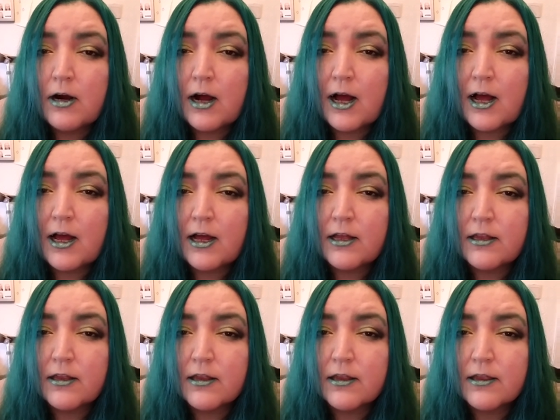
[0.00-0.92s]
and
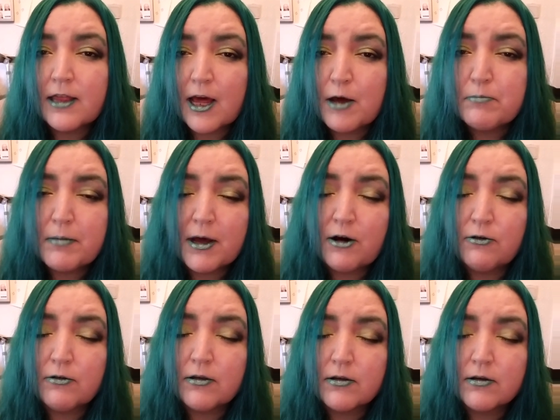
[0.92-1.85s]
that
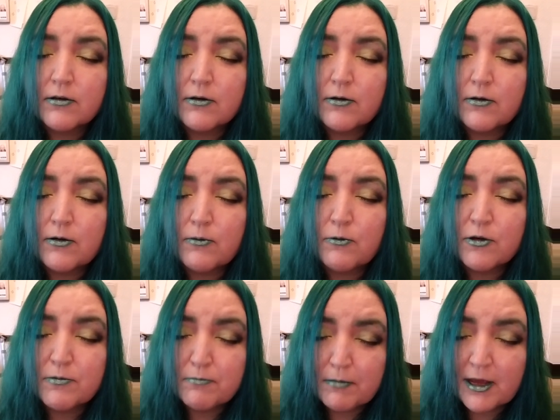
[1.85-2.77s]
build was
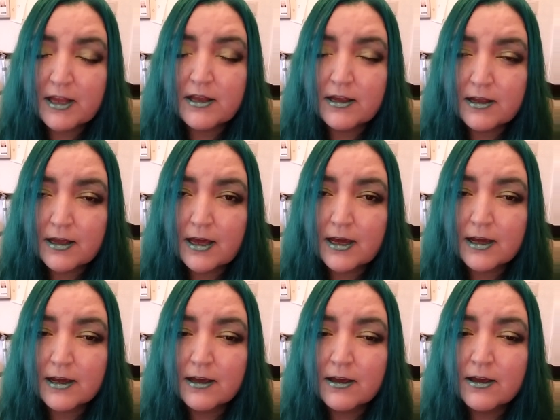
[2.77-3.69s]
made to take